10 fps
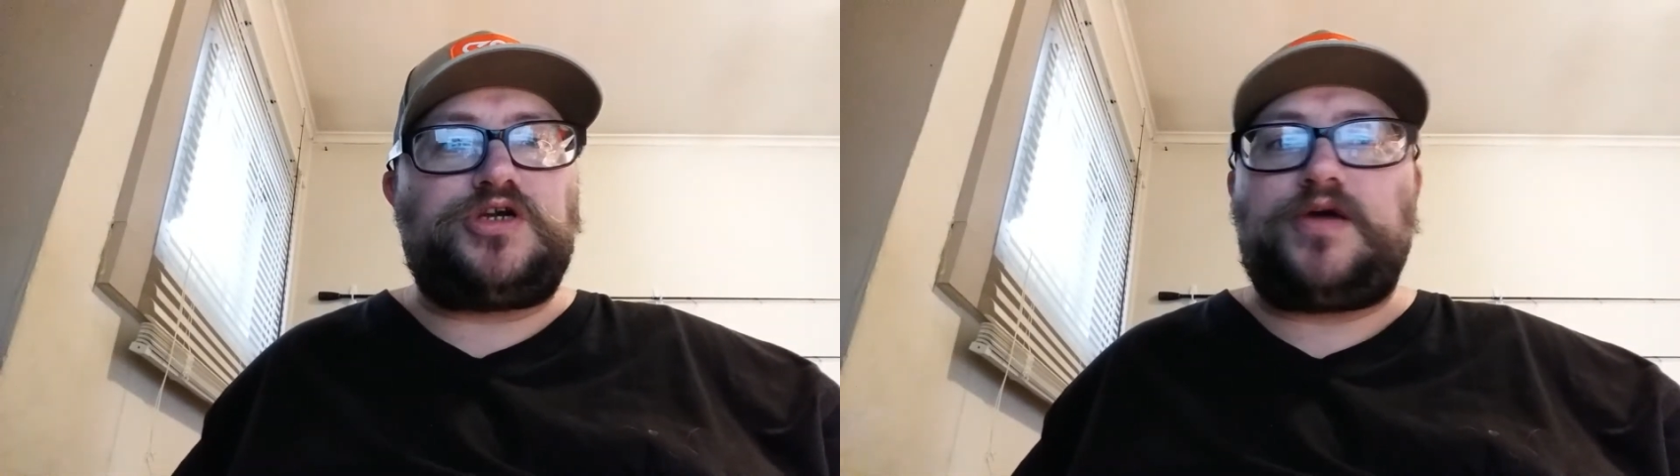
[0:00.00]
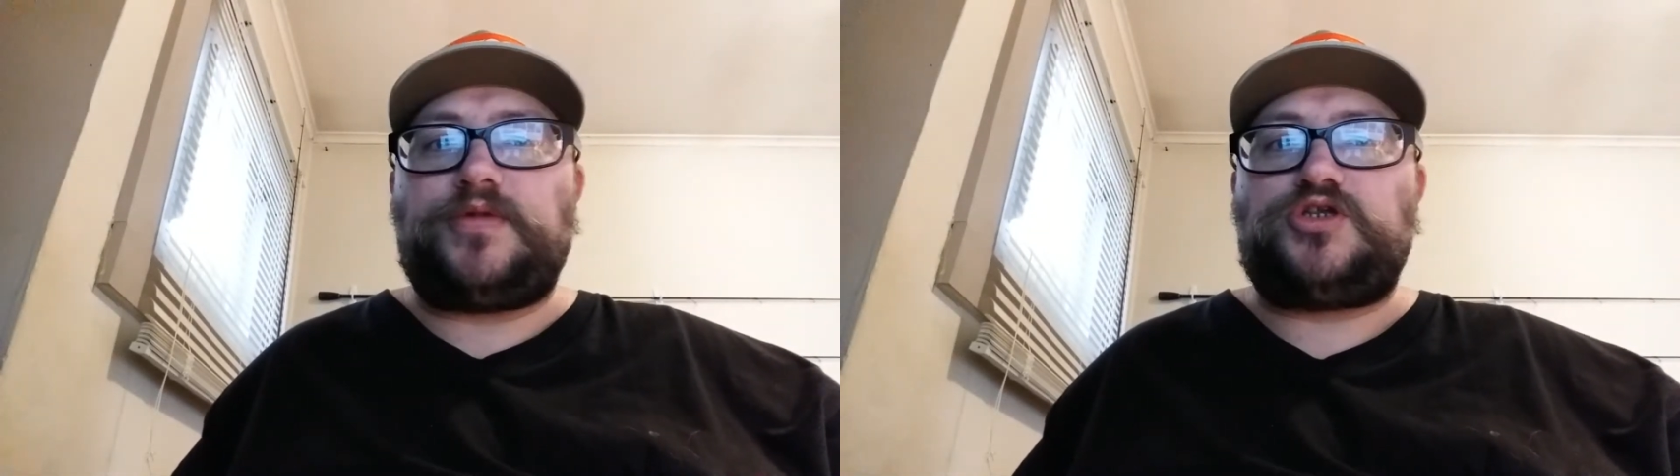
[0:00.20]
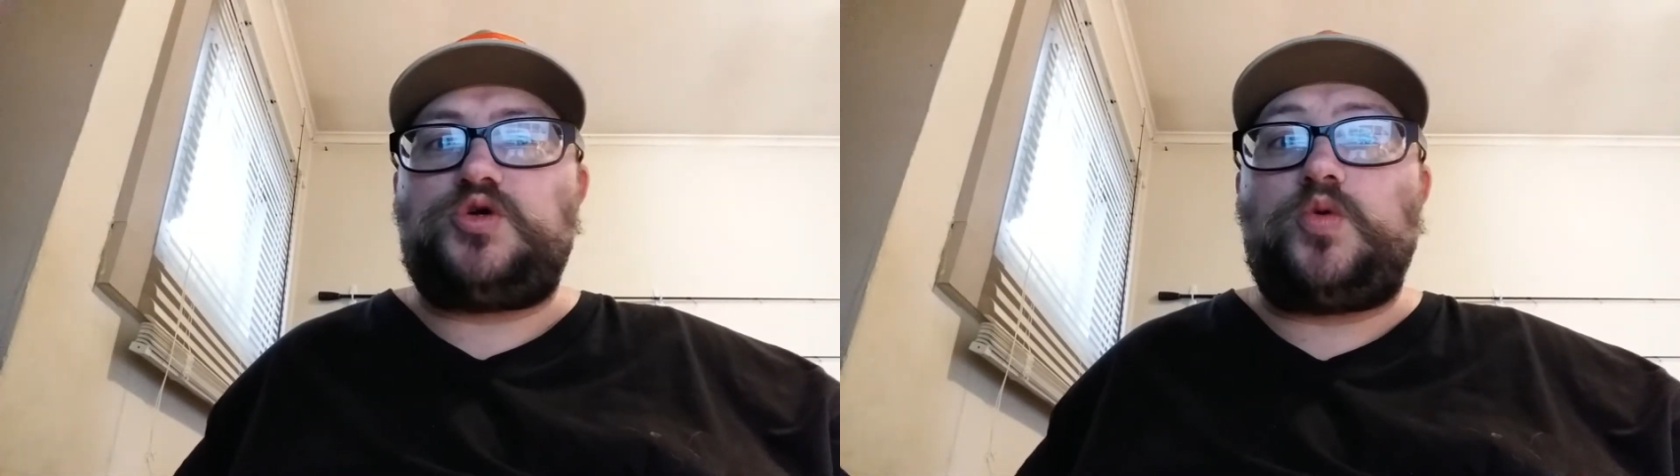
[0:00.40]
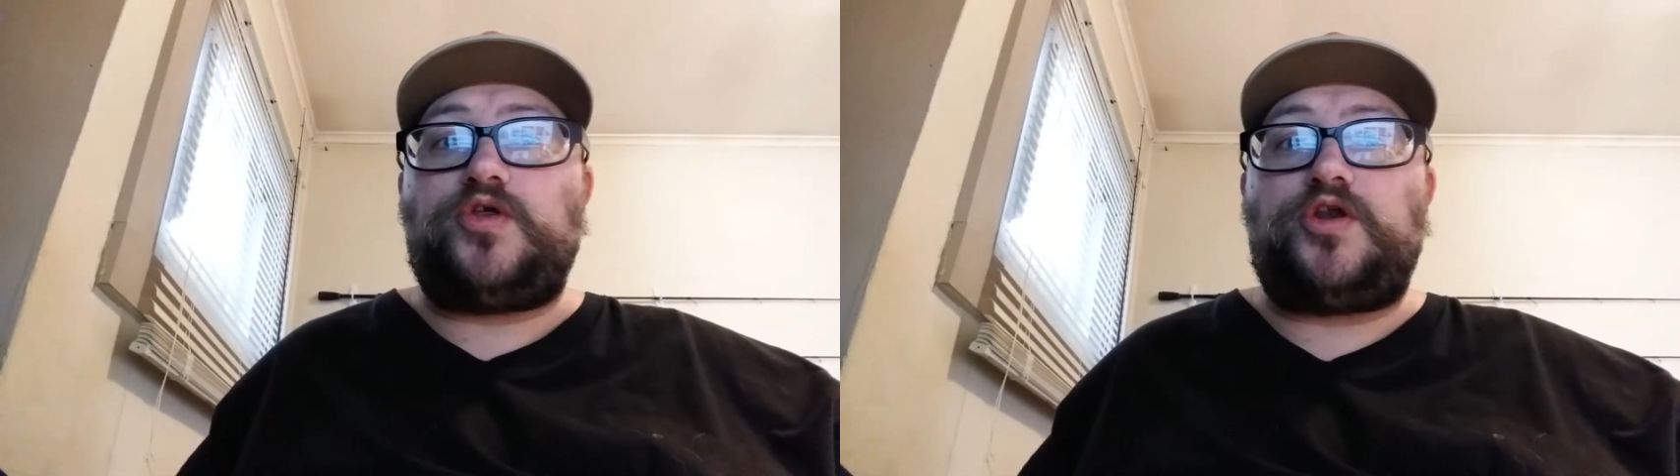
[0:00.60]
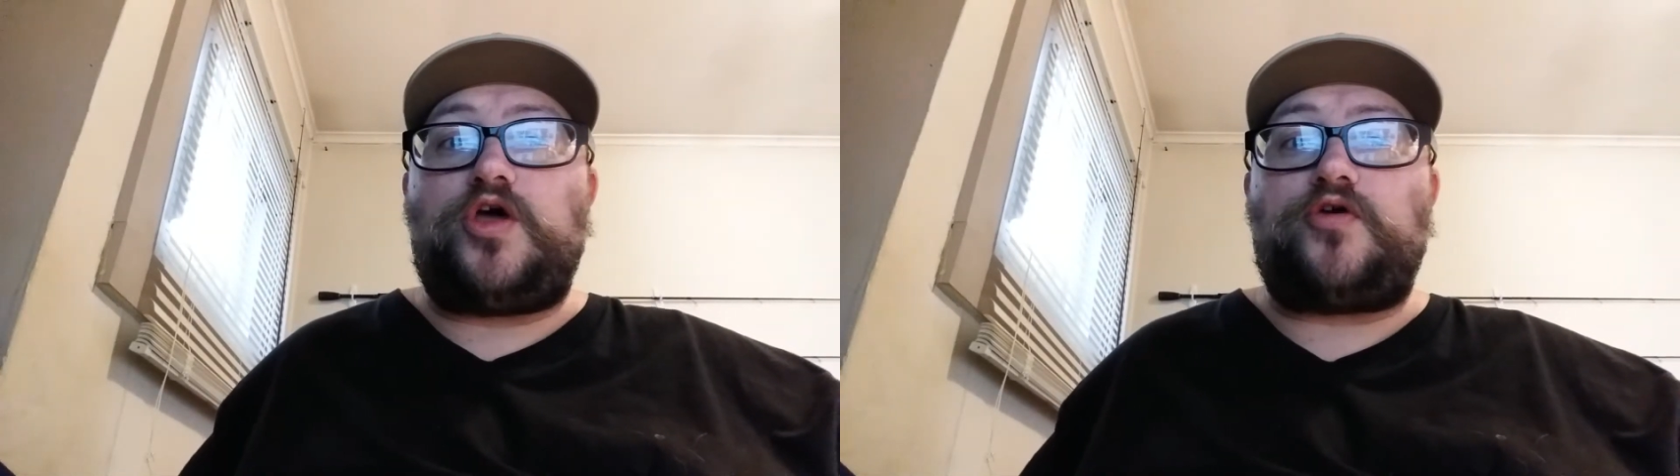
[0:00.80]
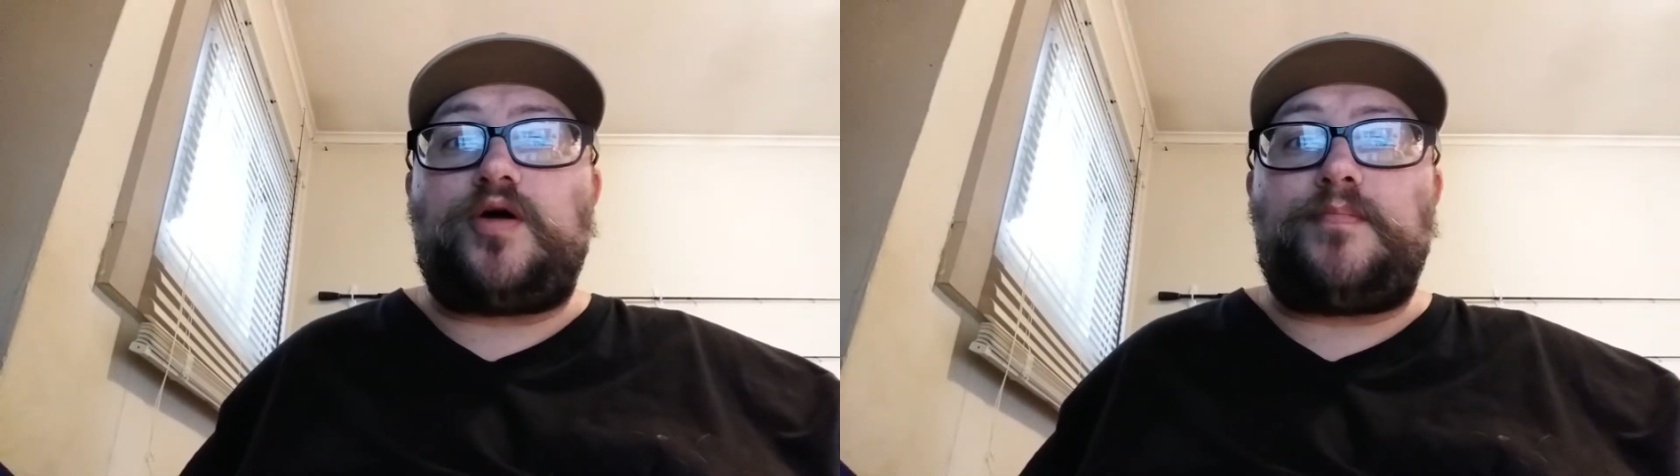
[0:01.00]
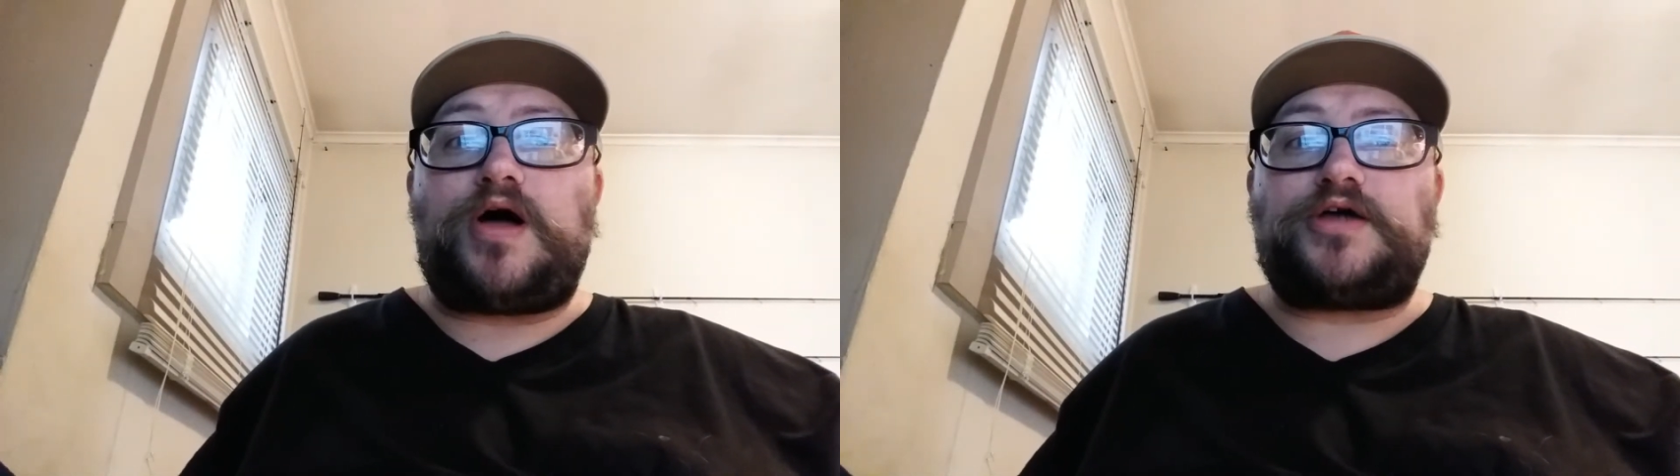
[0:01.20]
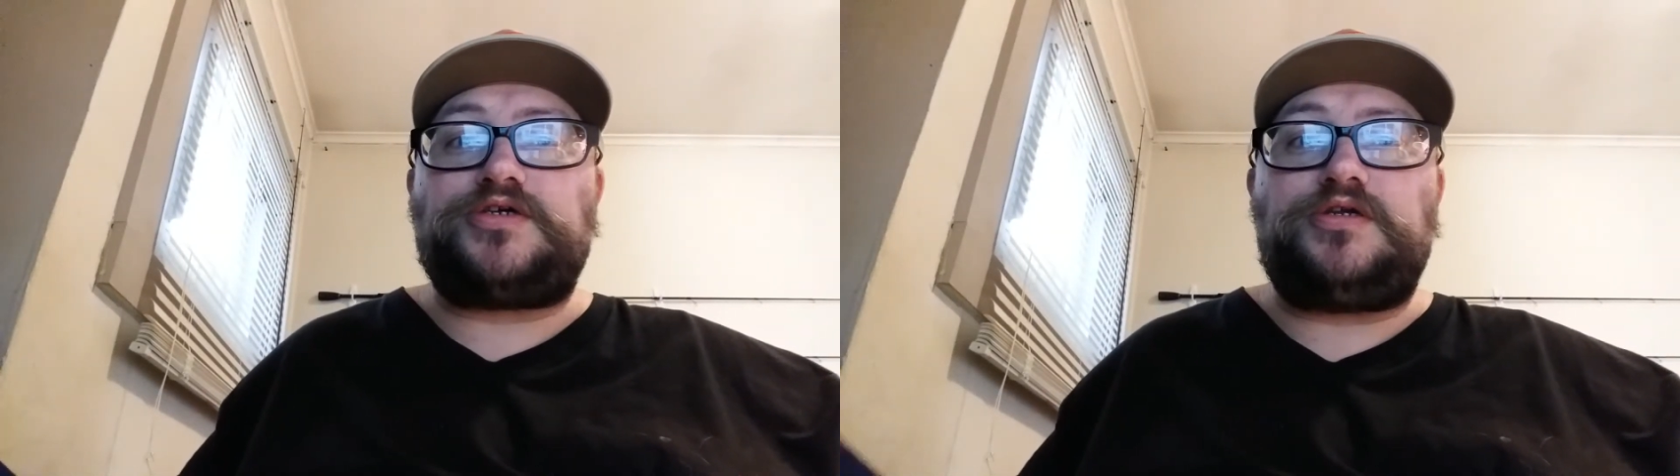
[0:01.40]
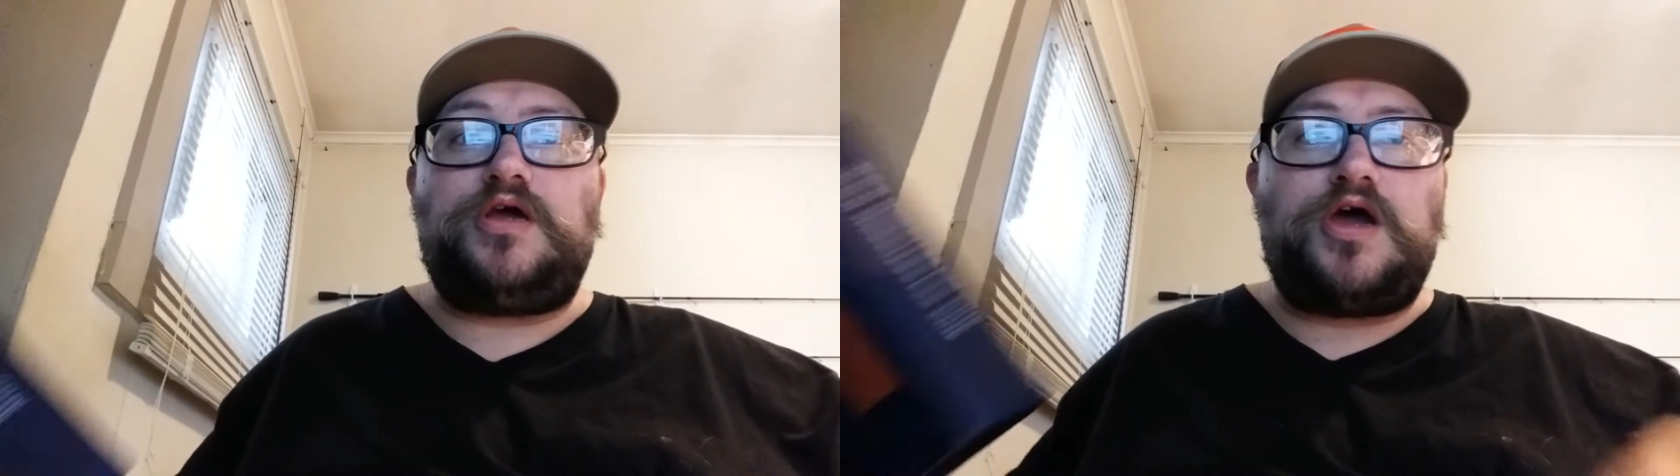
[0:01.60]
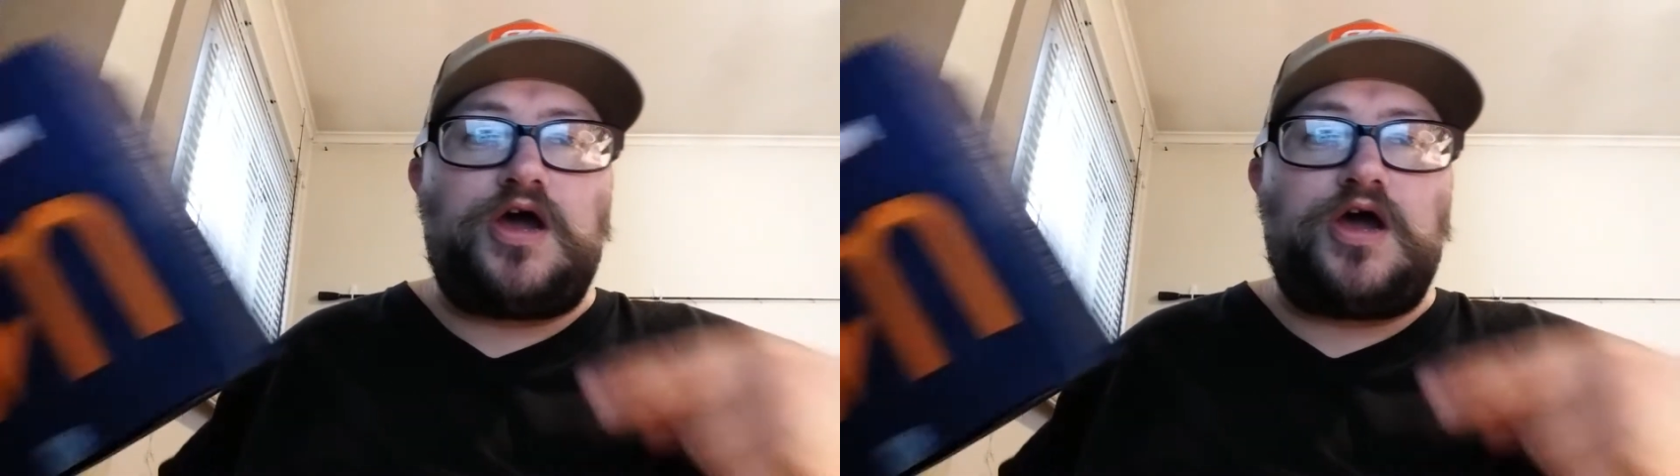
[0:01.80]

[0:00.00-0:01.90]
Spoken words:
coming to you with another unboxing